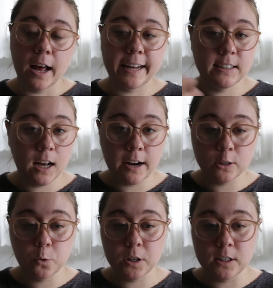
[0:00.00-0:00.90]
I get
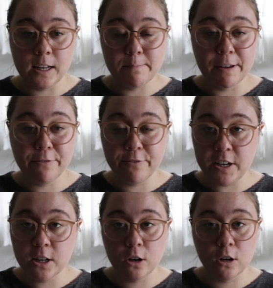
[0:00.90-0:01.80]
tired quickly, my
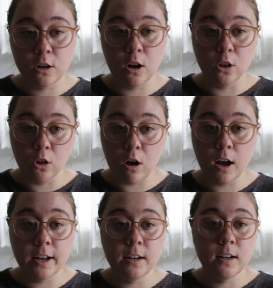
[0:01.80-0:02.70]
feet hurt a lot.